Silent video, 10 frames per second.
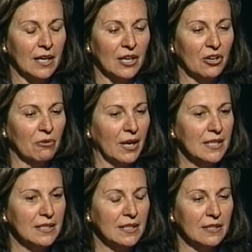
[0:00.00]
a
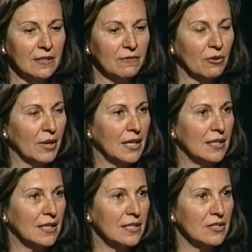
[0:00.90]
great deal of
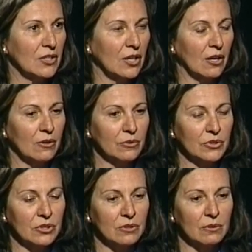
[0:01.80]
credit needs to go
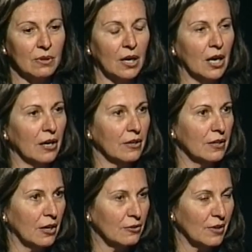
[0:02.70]
to
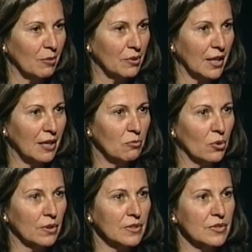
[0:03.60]
our tribal game
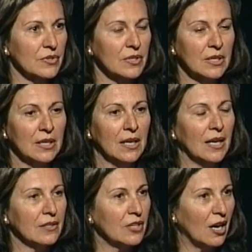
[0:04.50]
wardens,
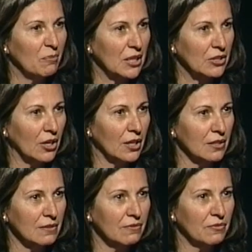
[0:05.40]
Tom
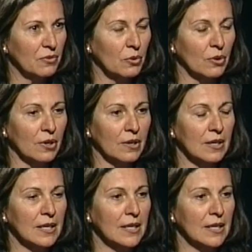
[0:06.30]
McDonald, for